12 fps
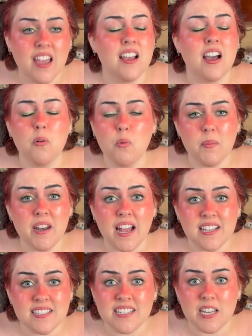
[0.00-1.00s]
A woman
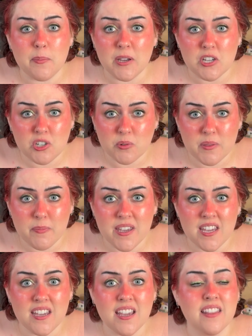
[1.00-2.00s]
asked to take a picture with
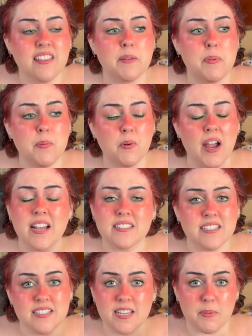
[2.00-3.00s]
me, and like people were
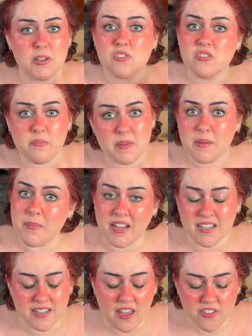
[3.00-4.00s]
asking to take pictures of me and Becca
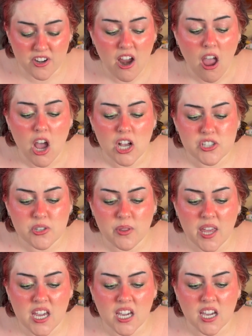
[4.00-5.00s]
together. So
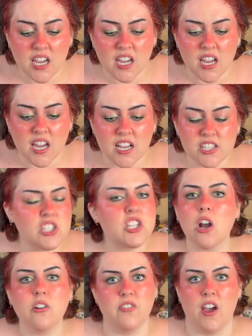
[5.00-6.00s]
like,
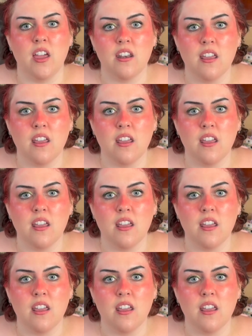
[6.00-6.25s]
so fun.